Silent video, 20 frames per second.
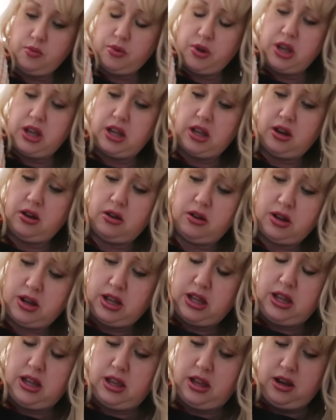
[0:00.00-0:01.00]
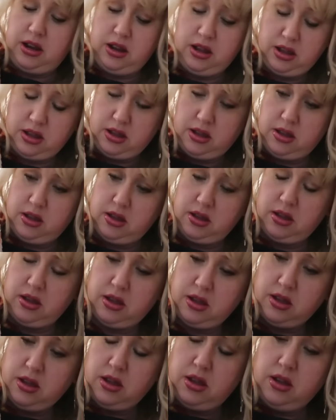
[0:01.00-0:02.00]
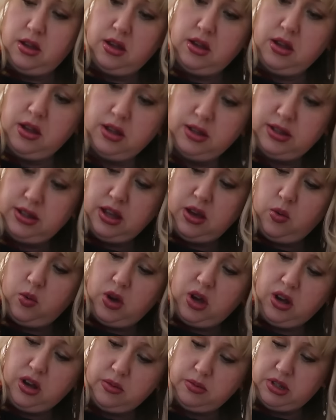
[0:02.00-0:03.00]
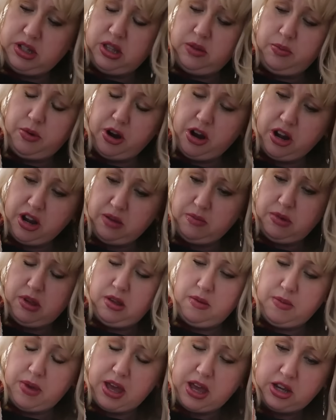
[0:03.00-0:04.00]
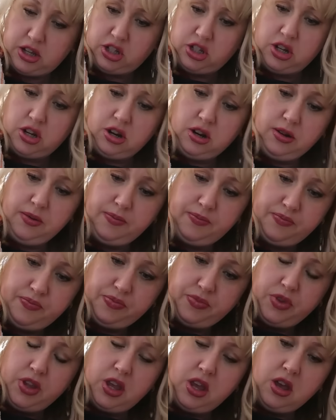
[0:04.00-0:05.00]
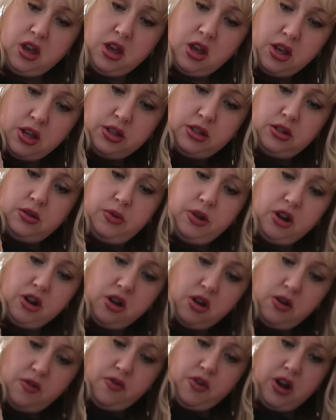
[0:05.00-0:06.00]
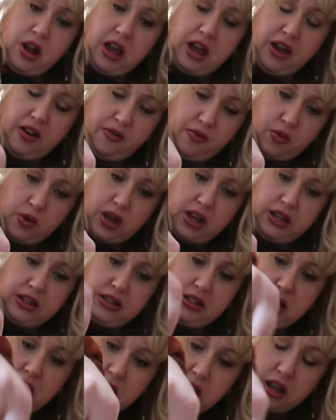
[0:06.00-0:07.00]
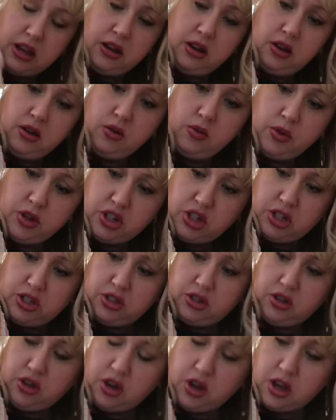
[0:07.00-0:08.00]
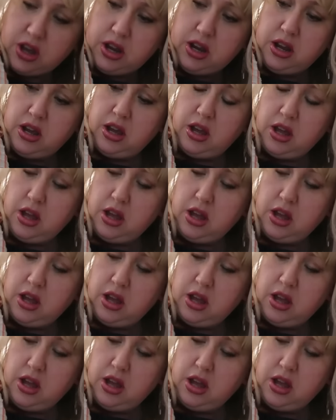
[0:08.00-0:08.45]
Bring it on in. Say, welcome to the party, meat masher. So we are over halfway done, which is good.